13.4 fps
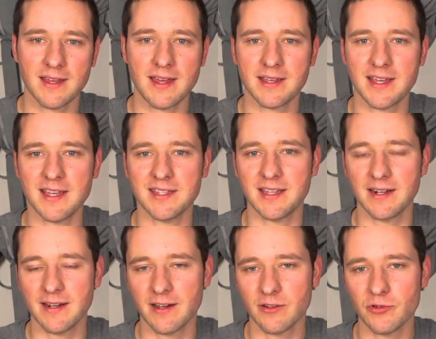In case they
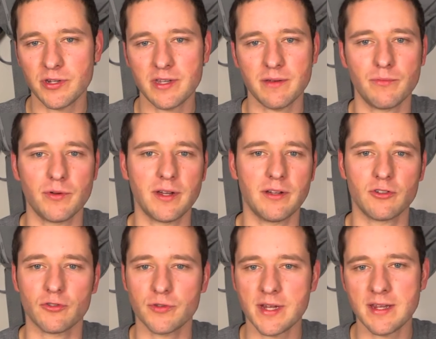get hungry, bring a
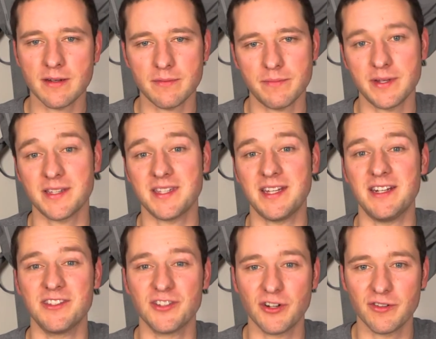treat because they
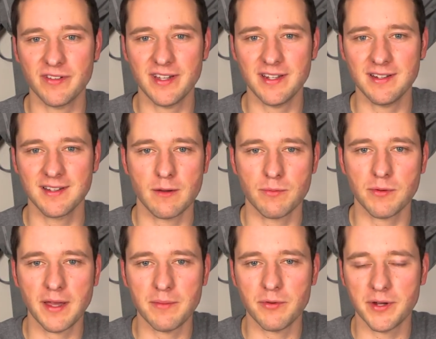deserve it. You're
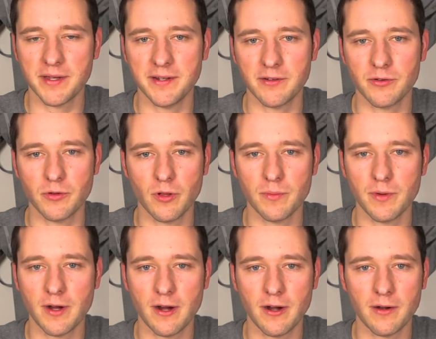probably bringing a granola
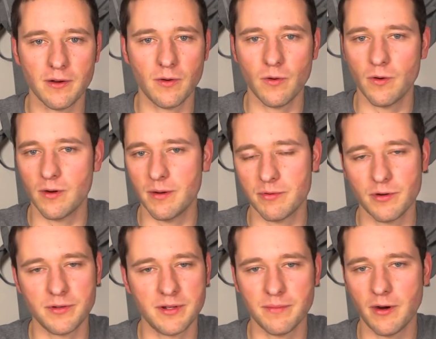bar or a
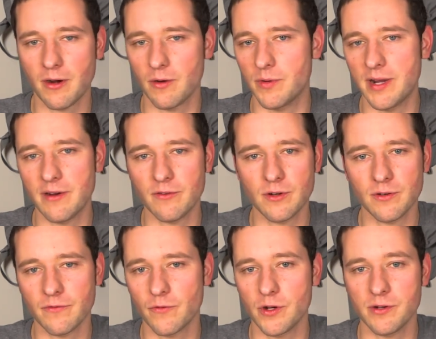protein bar or
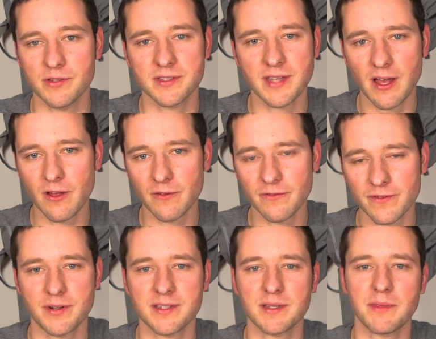whatever for yourself.
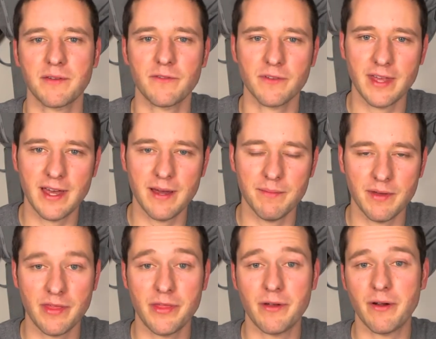Bring something for
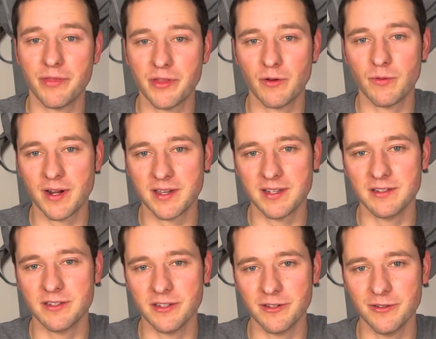them. They're out there
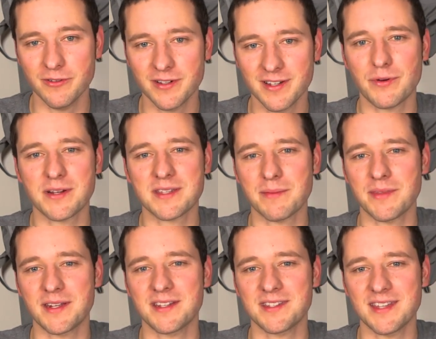rucking too. Bring
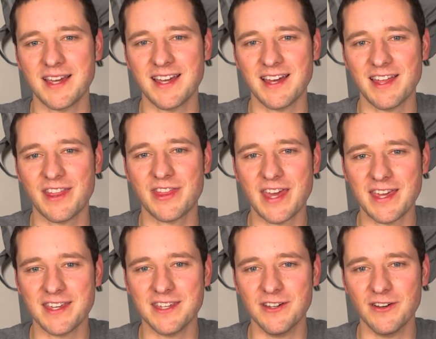something to say
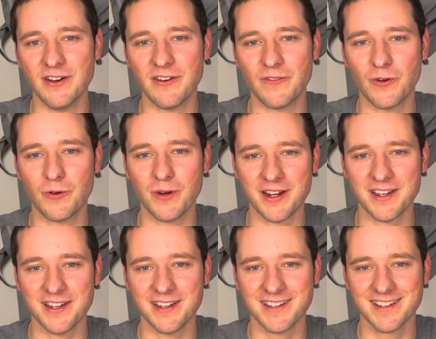thank you for
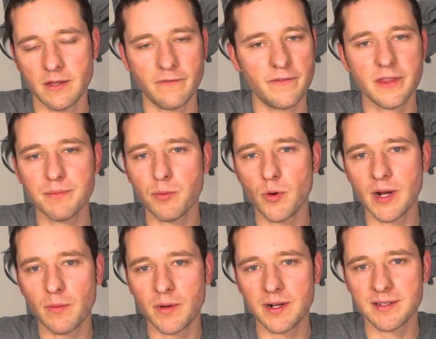rucking. The fifth point
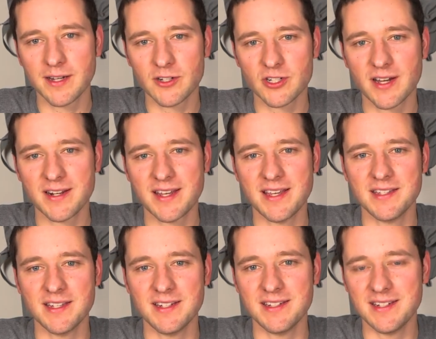I want to touch on
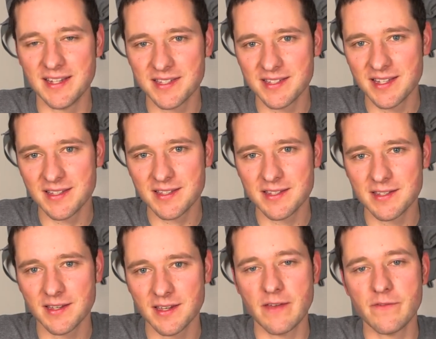is
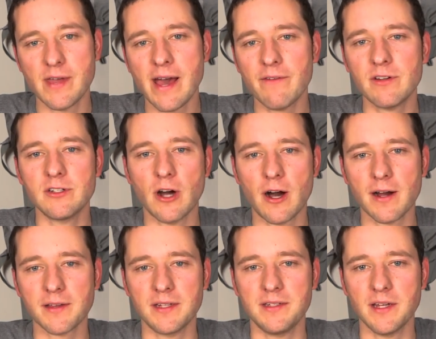distance. If you have a
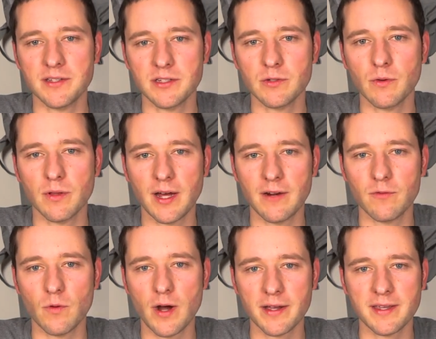dog that doesn't do a lot of
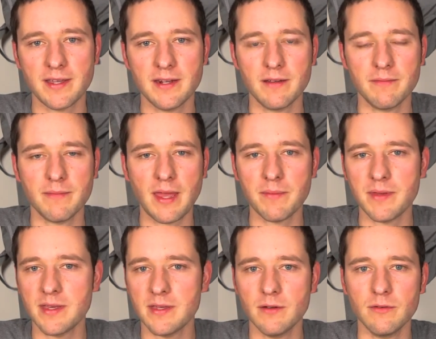walking, maybe
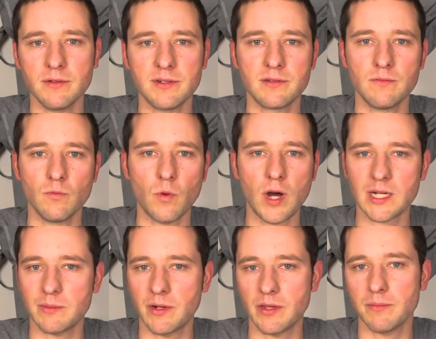you
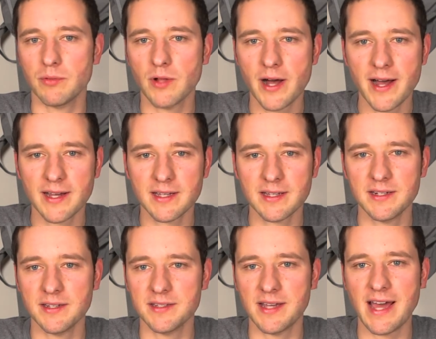walk around the block, he
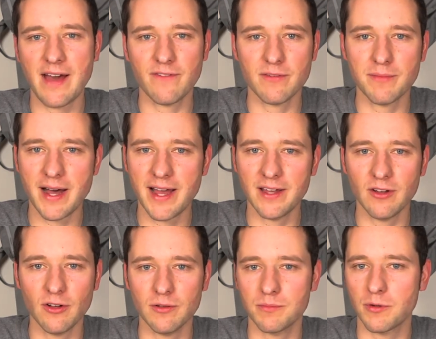does a half a
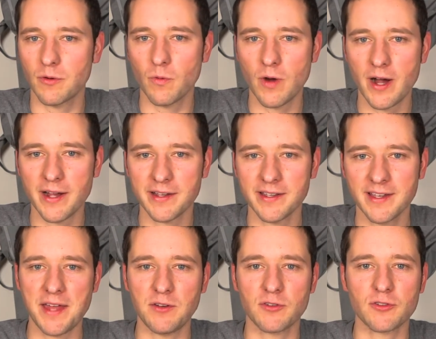mile per walk,
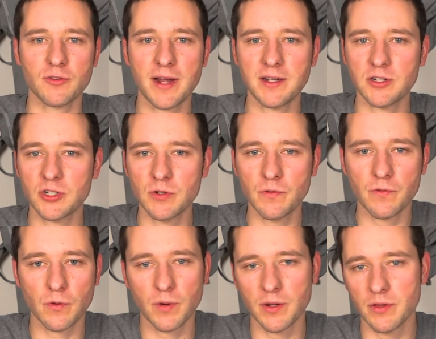and you're trying to shoot
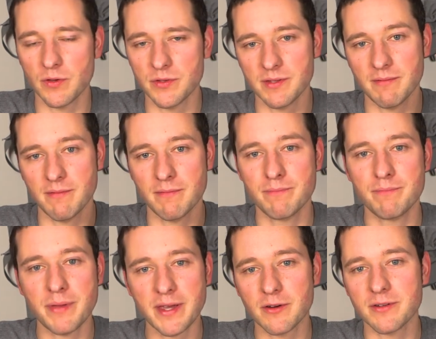for one of those
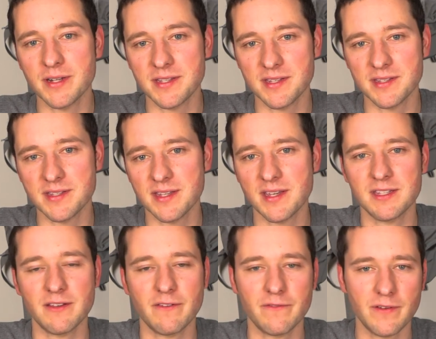bigger
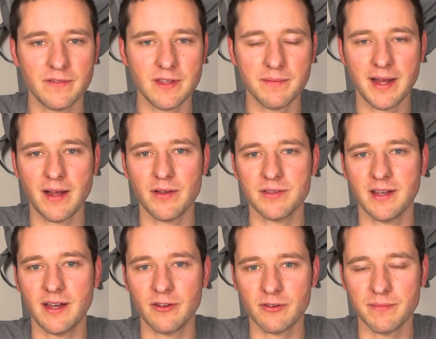distances, 50 miles,
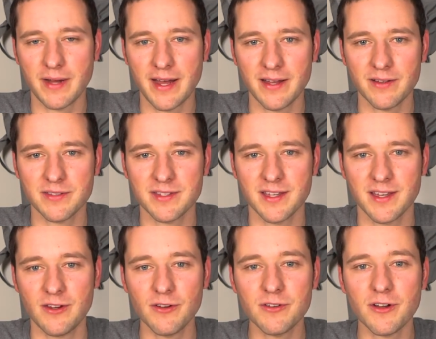100 miles,
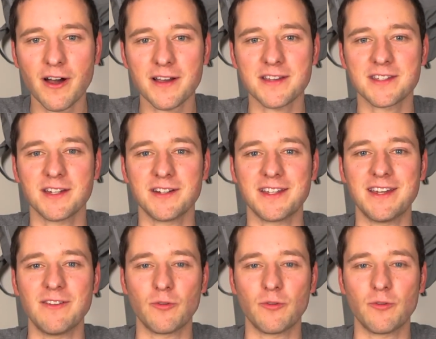your dog is going to get